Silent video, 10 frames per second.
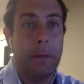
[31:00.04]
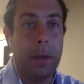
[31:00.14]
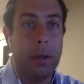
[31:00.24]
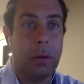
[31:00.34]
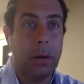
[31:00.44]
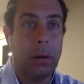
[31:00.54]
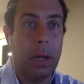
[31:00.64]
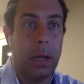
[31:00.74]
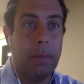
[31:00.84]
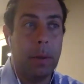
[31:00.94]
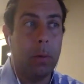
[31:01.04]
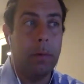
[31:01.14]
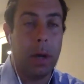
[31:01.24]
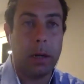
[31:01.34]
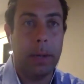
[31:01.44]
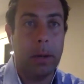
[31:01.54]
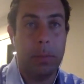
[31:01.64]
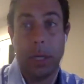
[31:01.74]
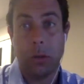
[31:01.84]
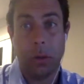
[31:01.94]
feature that we've talked about,
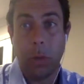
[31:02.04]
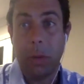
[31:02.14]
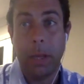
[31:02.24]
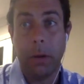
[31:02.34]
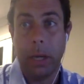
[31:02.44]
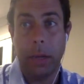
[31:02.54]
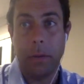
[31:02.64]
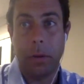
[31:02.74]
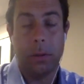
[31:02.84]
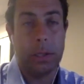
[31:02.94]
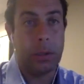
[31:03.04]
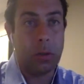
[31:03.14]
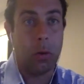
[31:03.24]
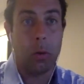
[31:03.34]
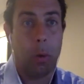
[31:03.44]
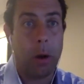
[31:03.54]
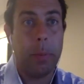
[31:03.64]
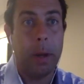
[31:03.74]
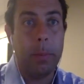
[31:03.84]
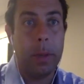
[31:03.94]
potentially remetering if they're using a solar water
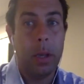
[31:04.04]
pump.